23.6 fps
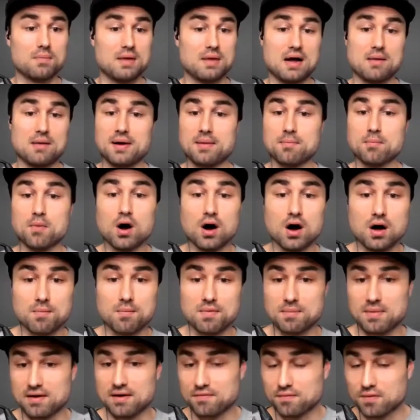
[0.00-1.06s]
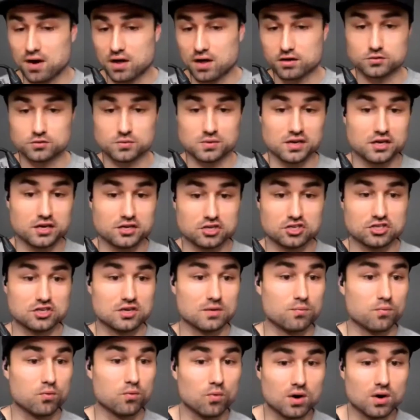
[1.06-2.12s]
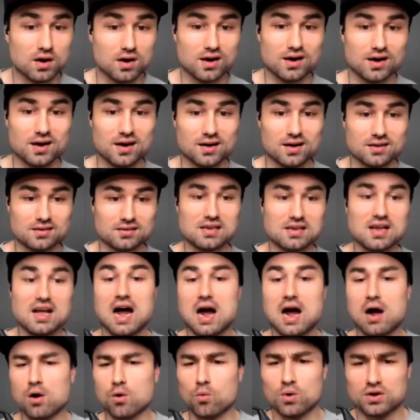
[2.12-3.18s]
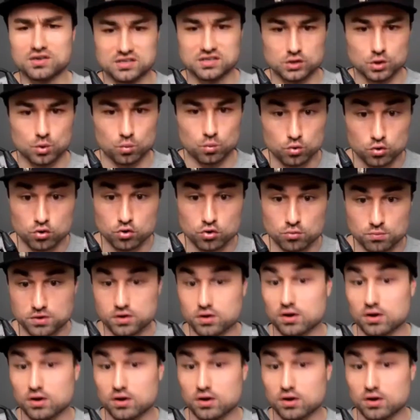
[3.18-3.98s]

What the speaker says: how my mom and my father's relationship was, how it was in the womb.